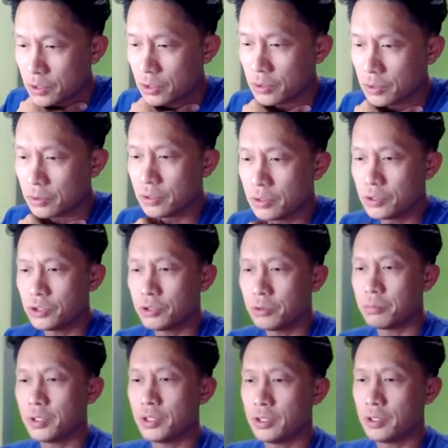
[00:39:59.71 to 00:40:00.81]
oh, this should
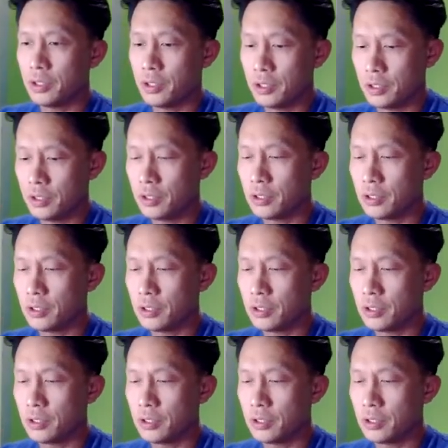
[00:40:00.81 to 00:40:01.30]
be a